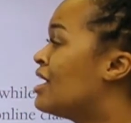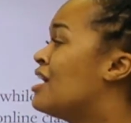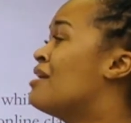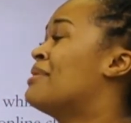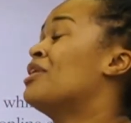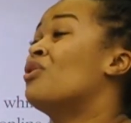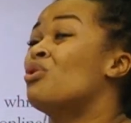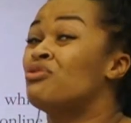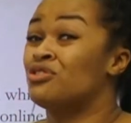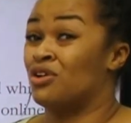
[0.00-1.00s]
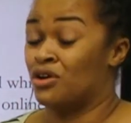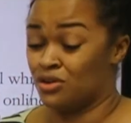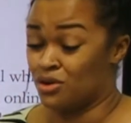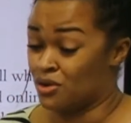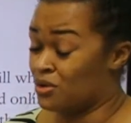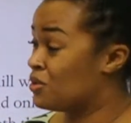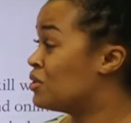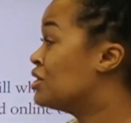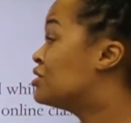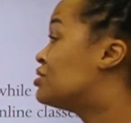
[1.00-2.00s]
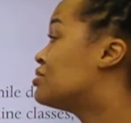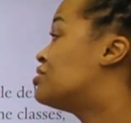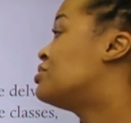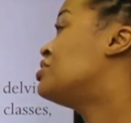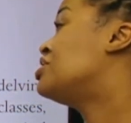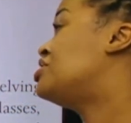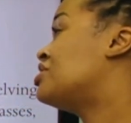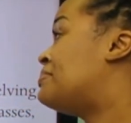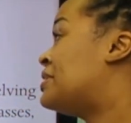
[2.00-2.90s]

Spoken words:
My overall goal, so students should be